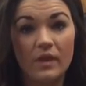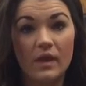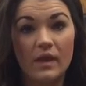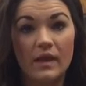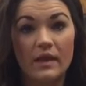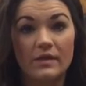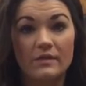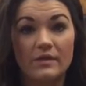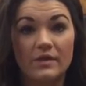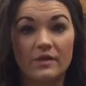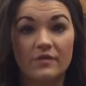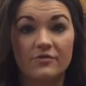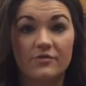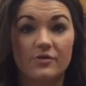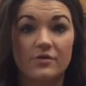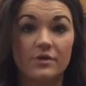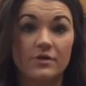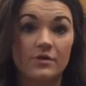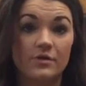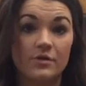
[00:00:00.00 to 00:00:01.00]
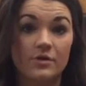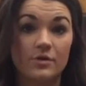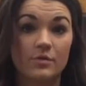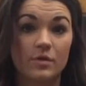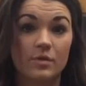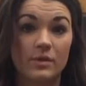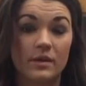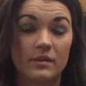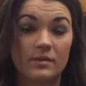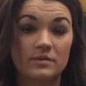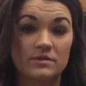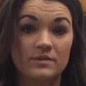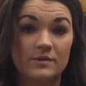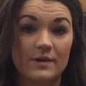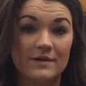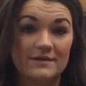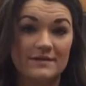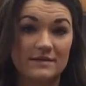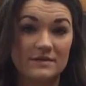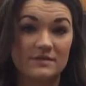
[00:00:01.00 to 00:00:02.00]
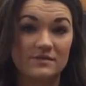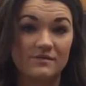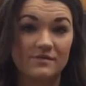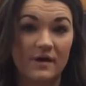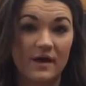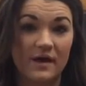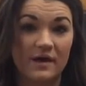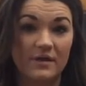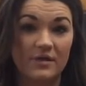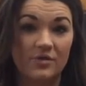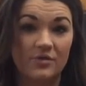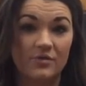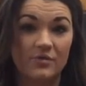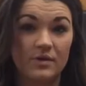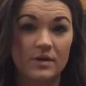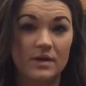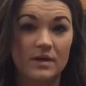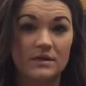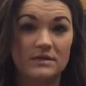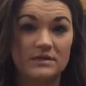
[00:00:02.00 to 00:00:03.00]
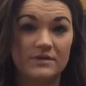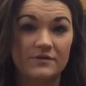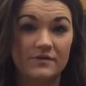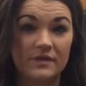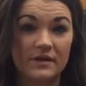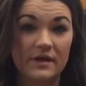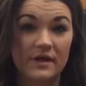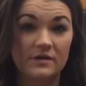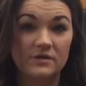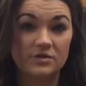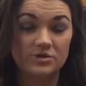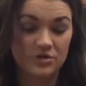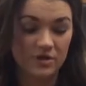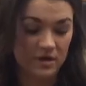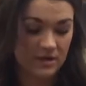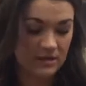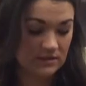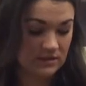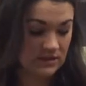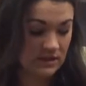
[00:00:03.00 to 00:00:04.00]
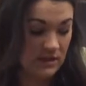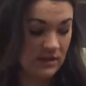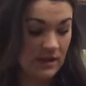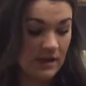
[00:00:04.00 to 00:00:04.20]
and therefore the learner will be able to identify 3 different character traits